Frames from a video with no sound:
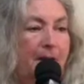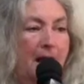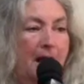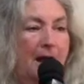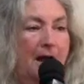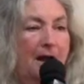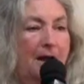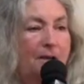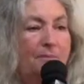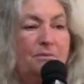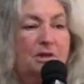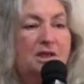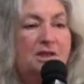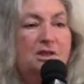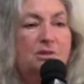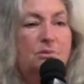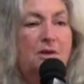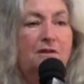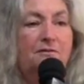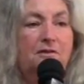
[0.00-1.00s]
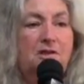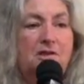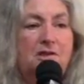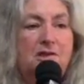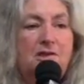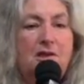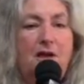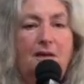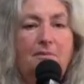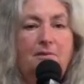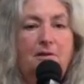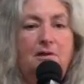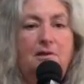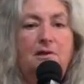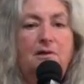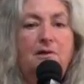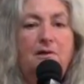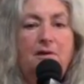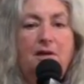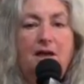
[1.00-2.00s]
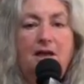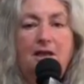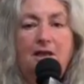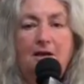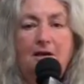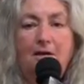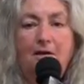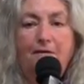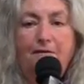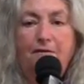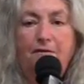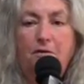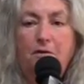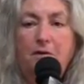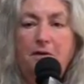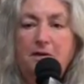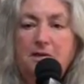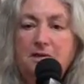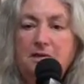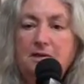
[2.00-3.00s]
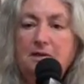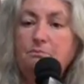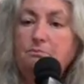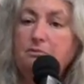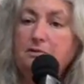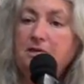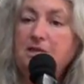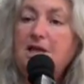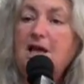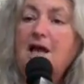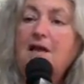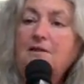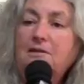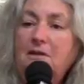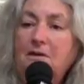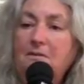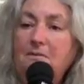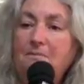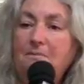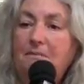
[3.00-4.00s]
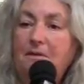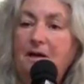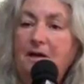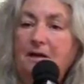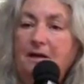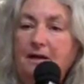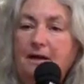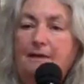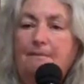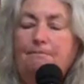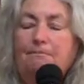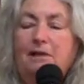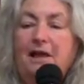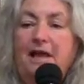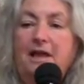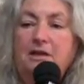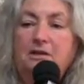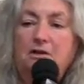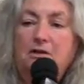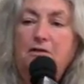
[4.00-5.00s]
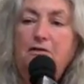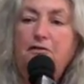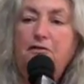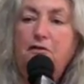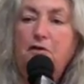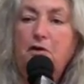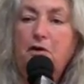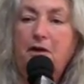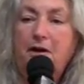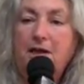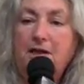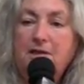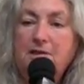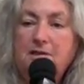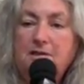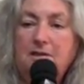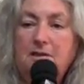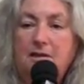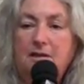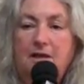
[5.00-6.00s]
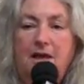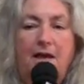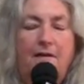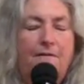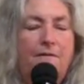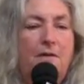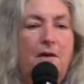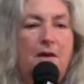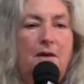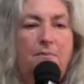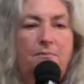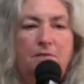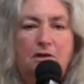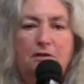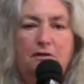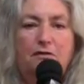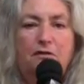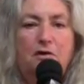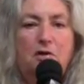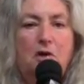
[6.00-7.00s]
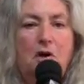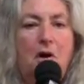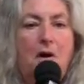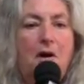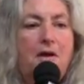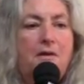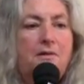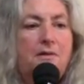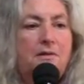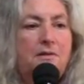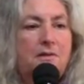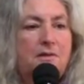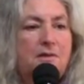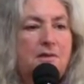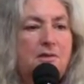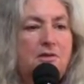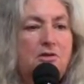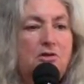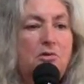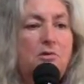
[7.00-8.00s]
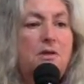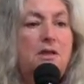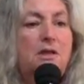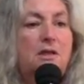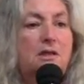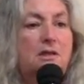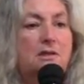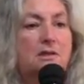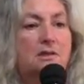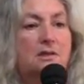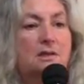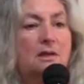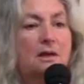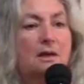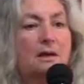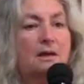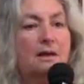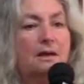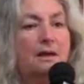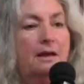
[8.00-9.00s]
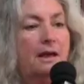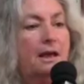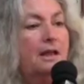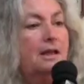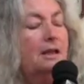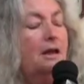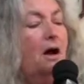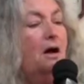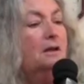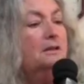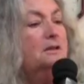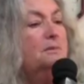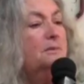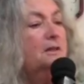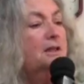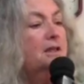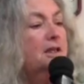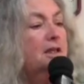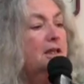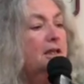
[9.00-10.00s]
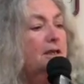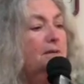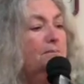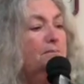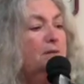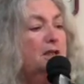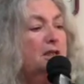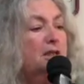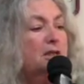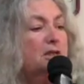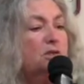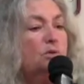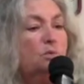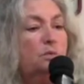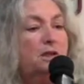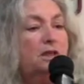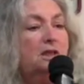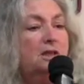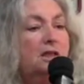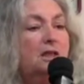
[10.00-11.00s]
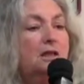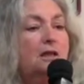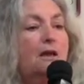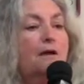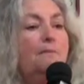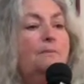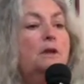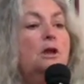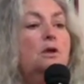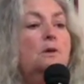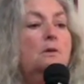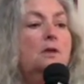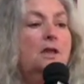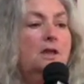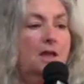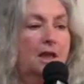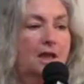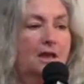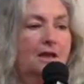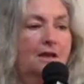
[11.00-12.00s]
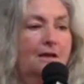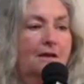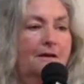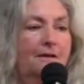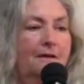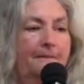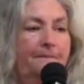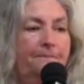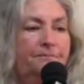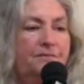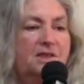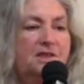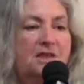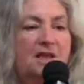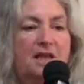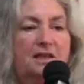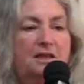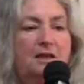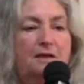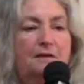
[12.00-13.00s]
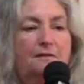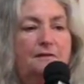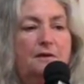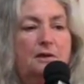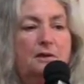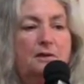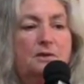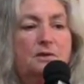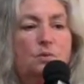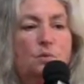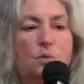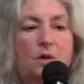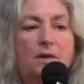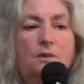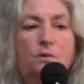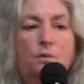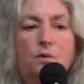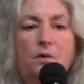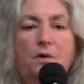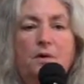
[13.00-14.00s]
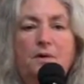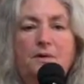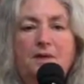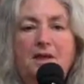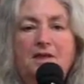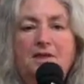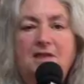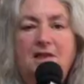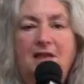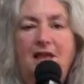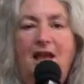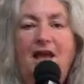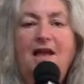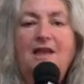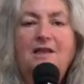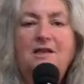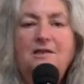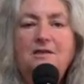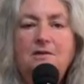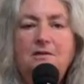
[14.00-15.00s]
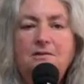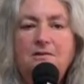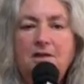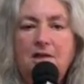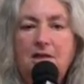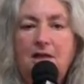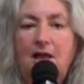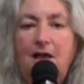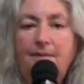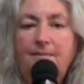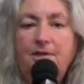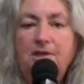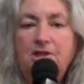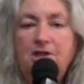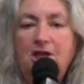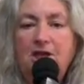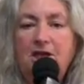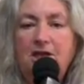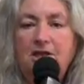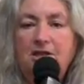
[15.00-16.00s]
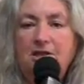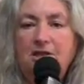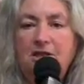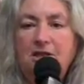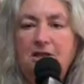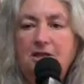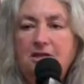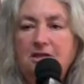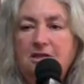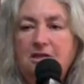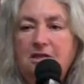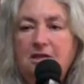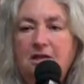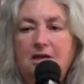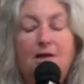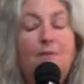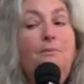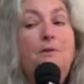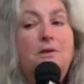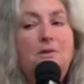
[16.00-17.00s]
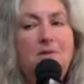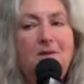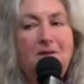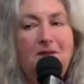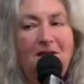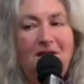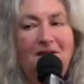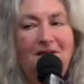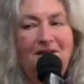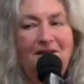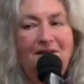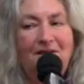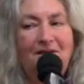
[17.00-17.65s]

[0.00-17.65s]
It means we have to stop clear-cutting our forests and protect them and plant new forests and have beautiful gardens and trees. And ultimately, it means we need community. Because I think if there is one word that's an antidote to climate change, it's community.